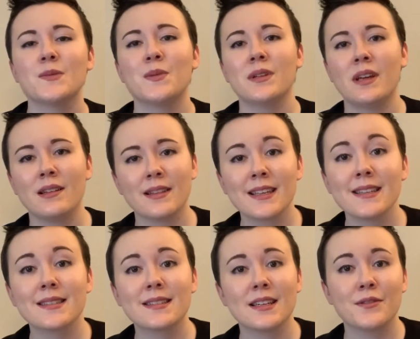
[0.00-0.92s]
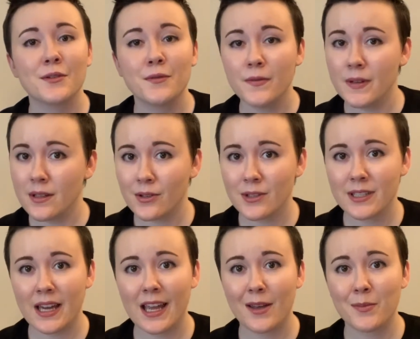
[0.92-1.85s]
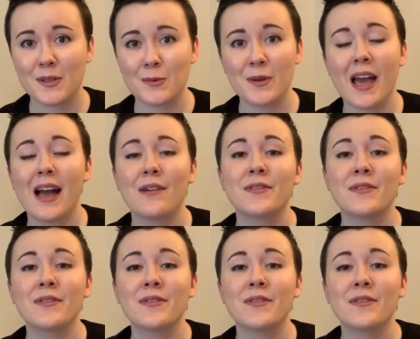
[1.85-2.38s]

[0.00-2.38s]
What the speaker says: but not least of the feeler types, we have